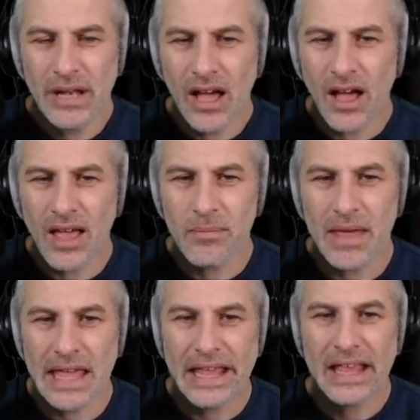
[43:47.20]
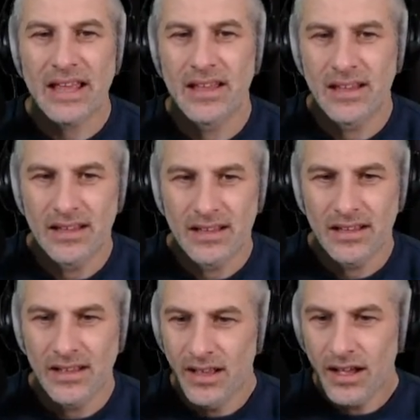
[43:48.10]
Blimey.
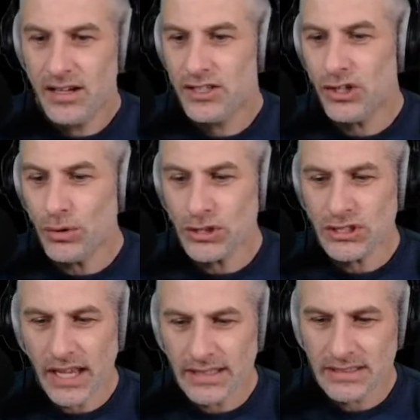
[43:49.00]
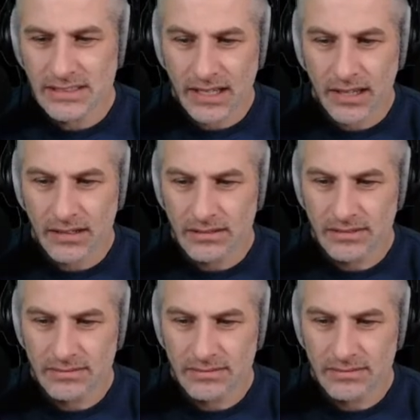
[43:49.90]
Dad? Are you Santa?